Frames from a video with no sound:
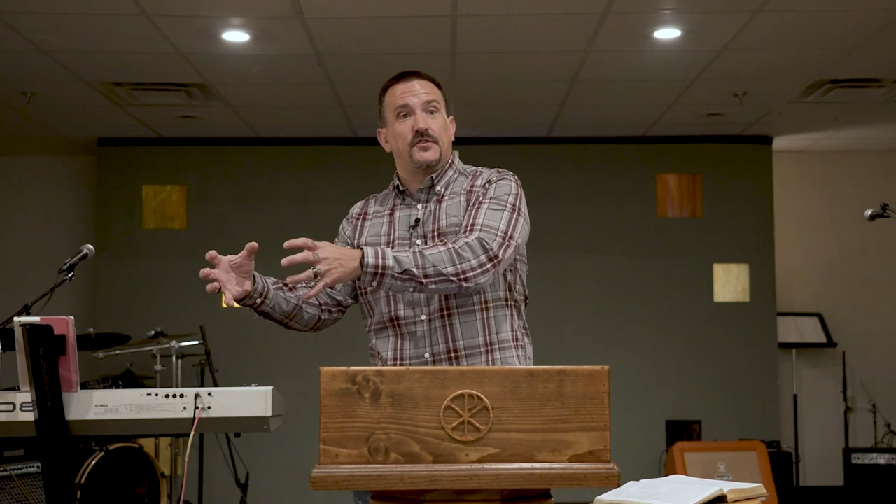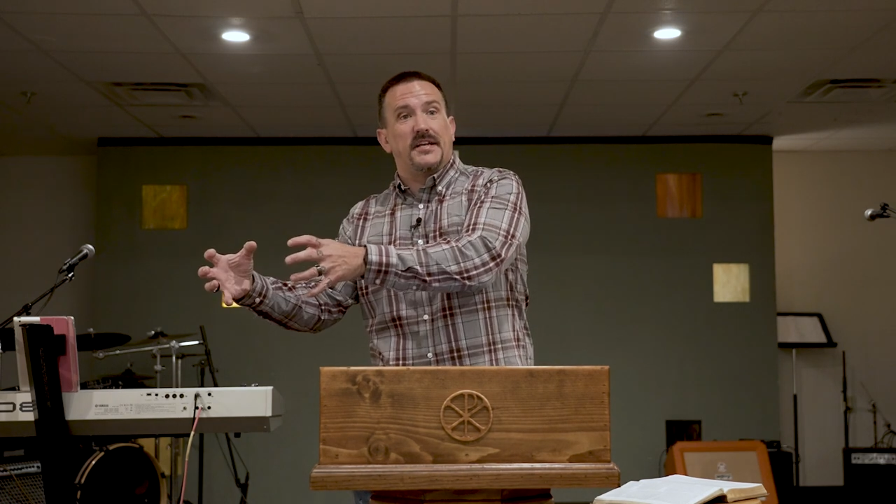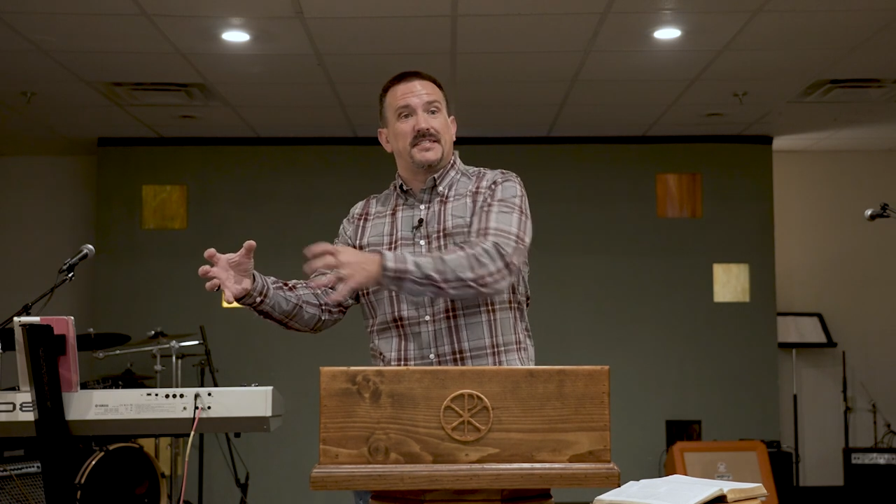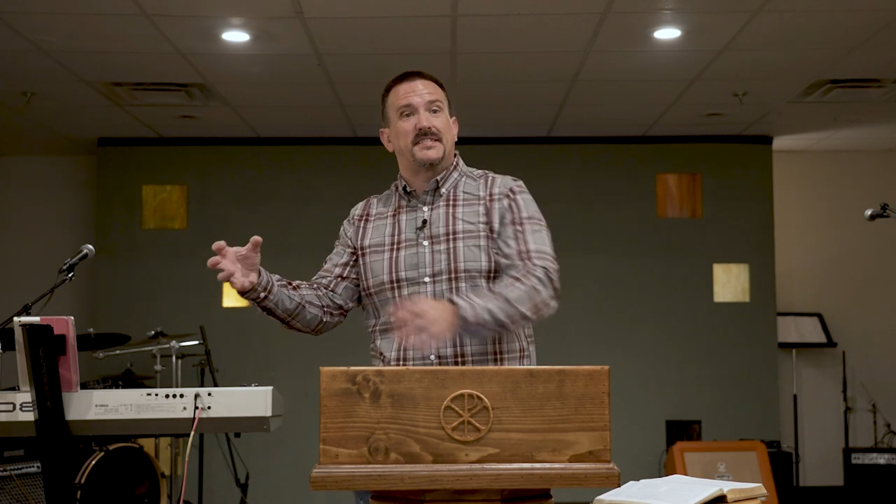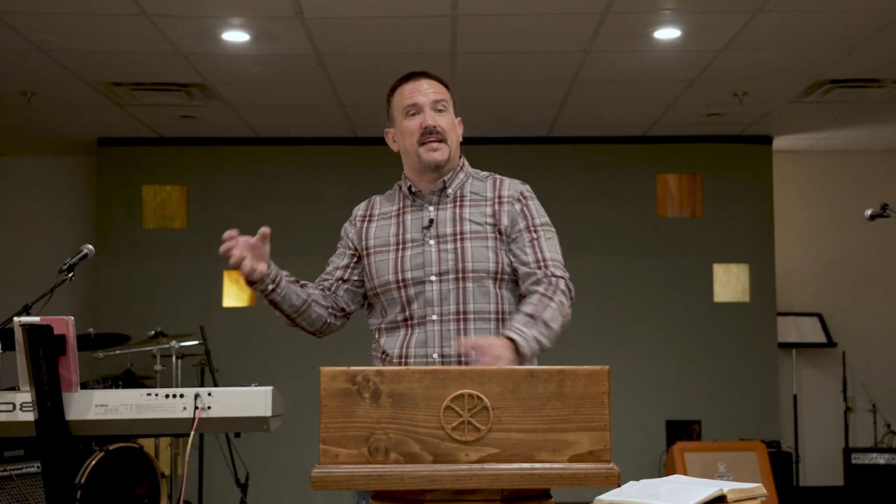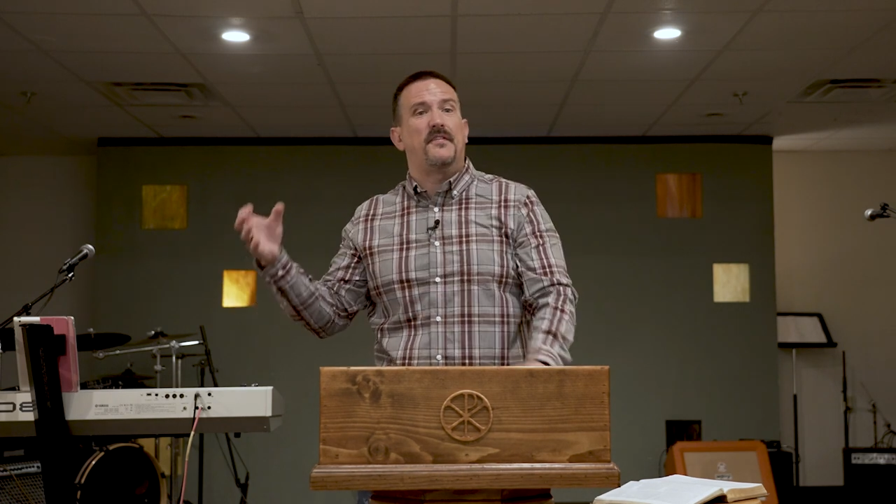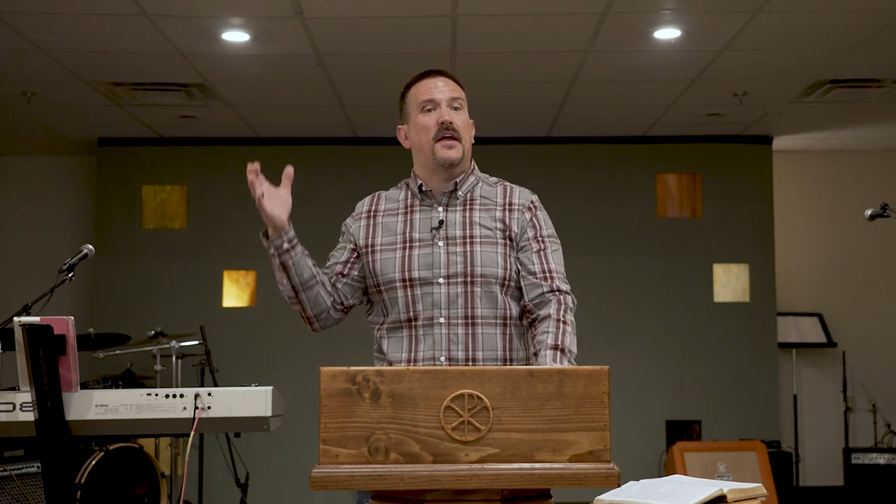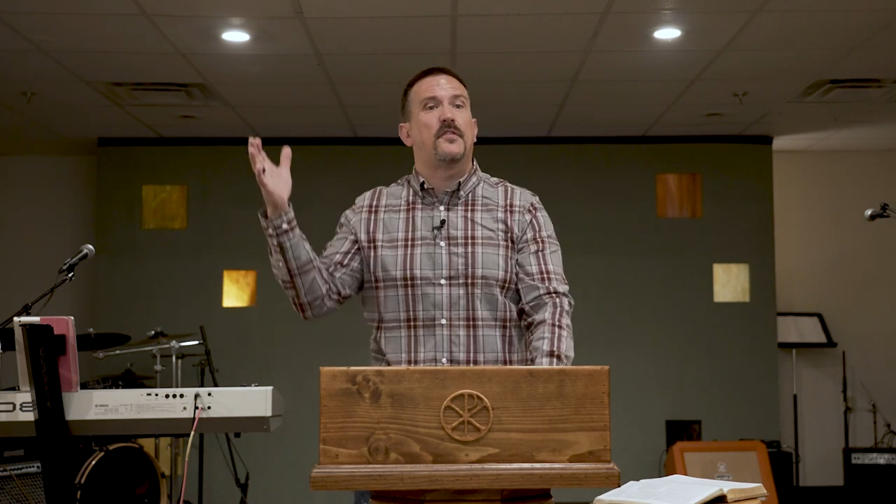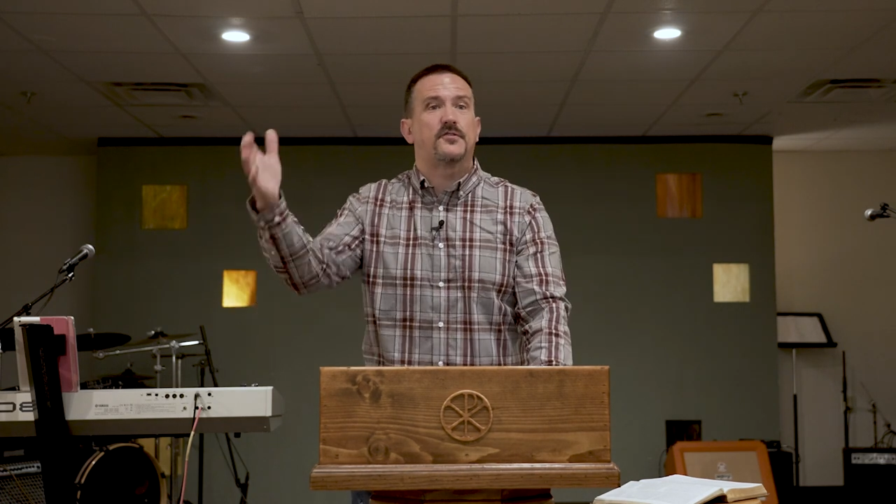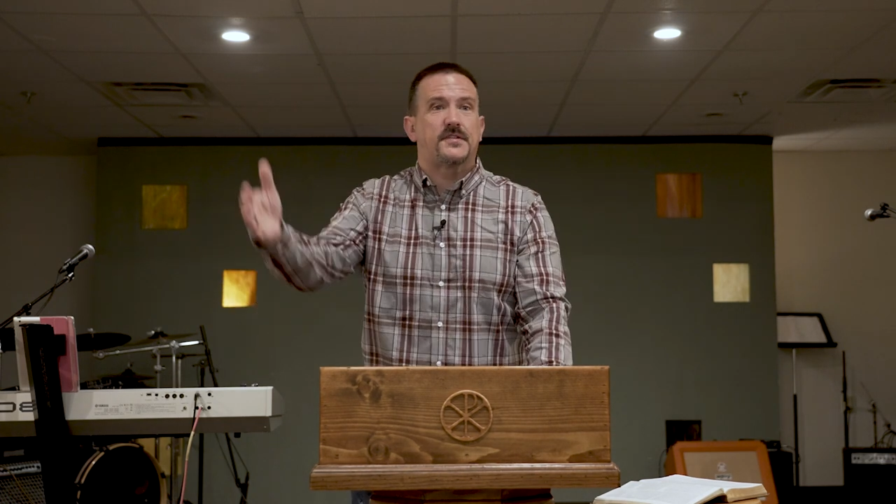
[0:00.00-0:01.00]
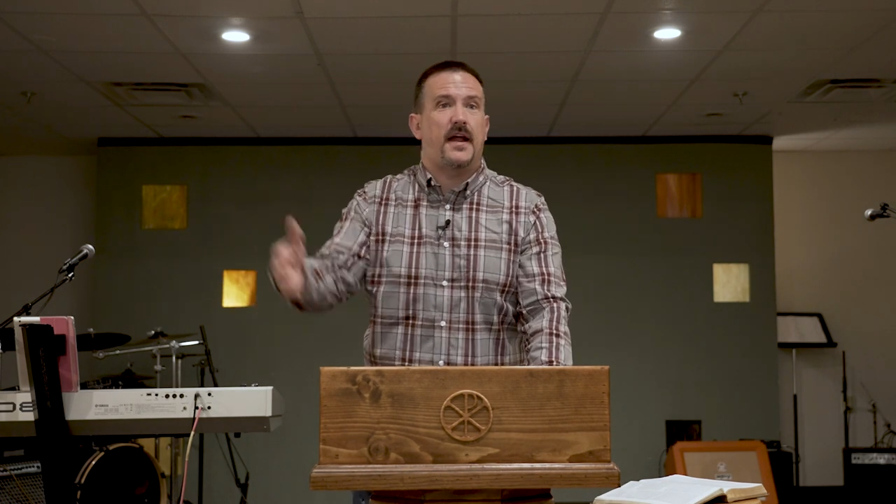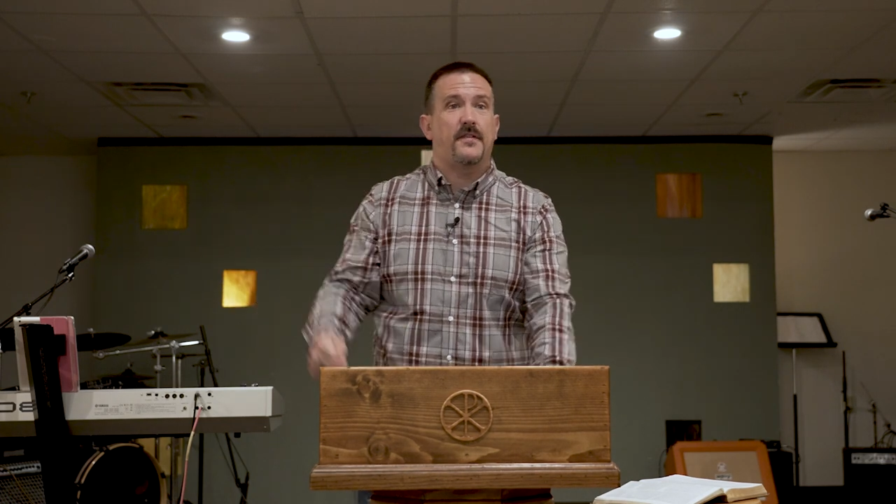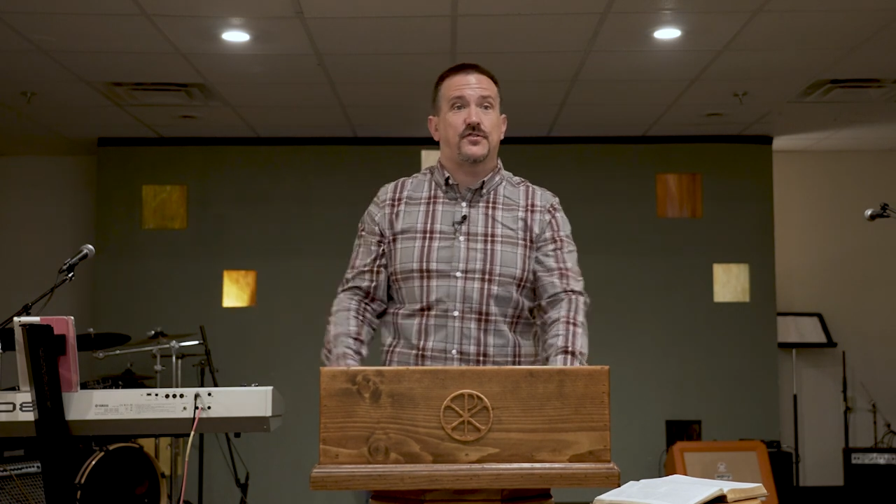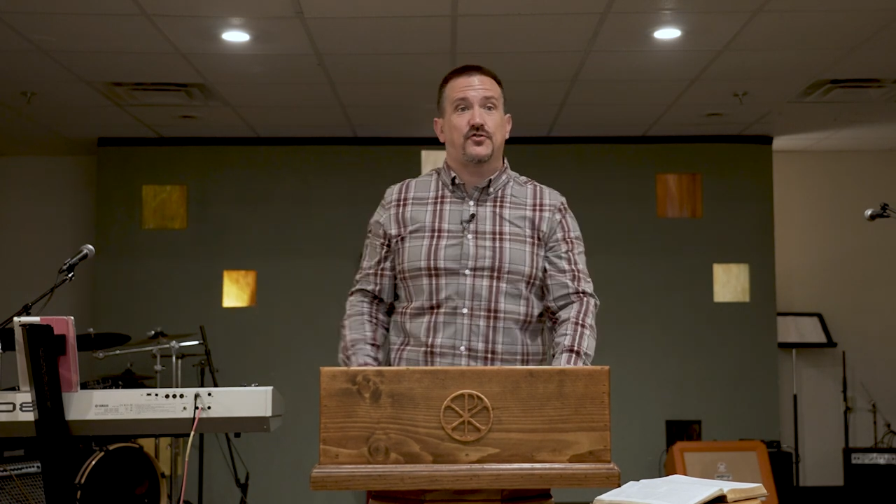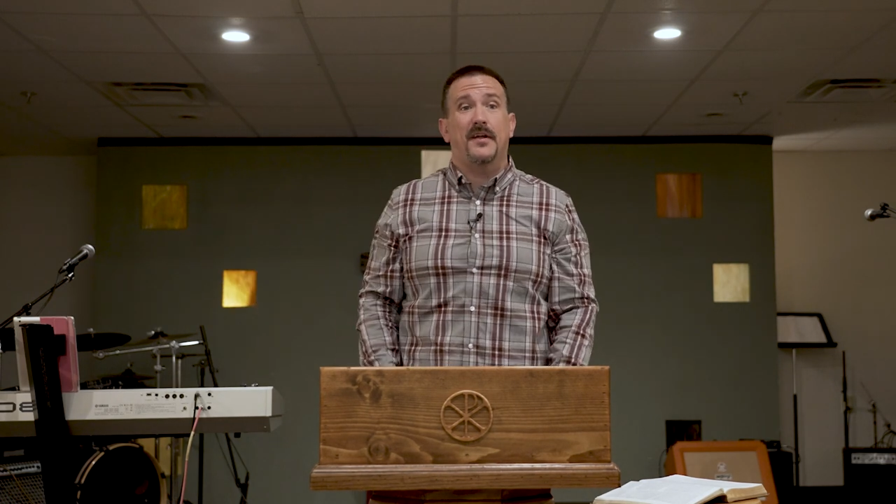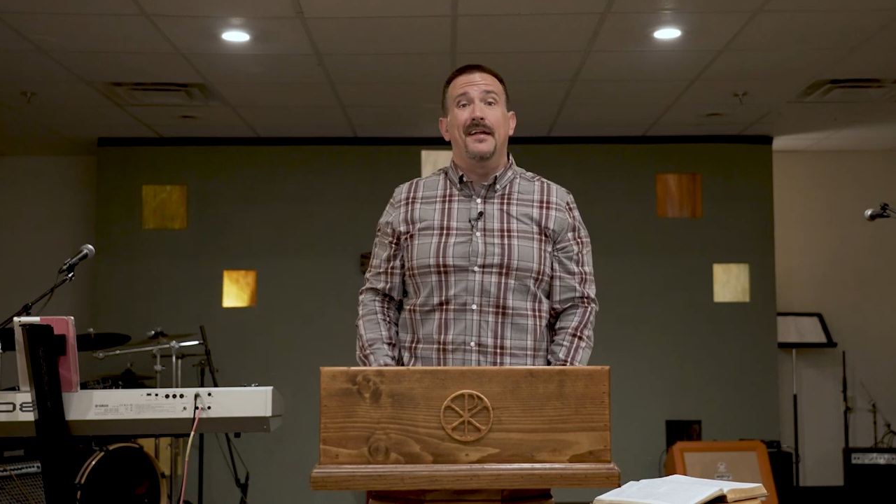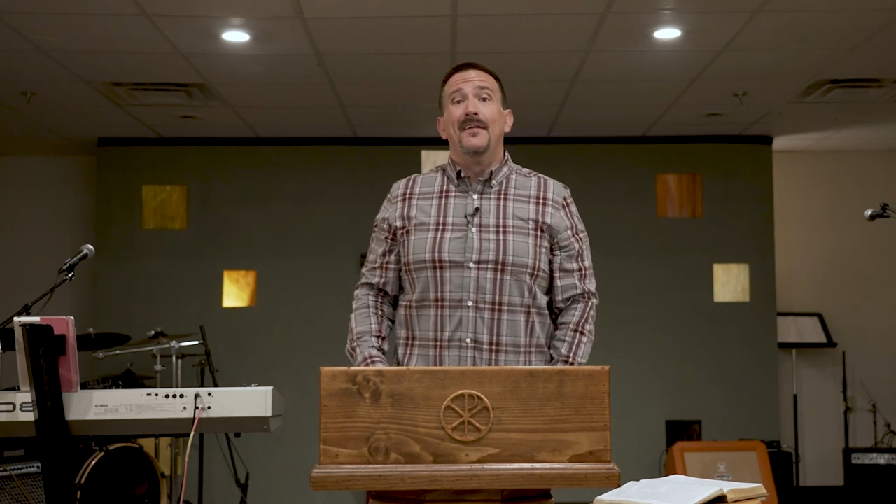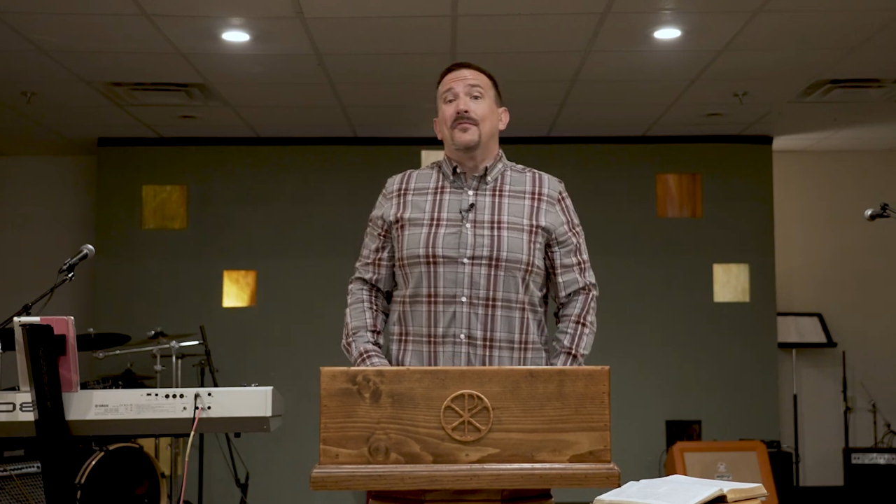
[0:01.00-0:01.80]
Jesus on the other side of the street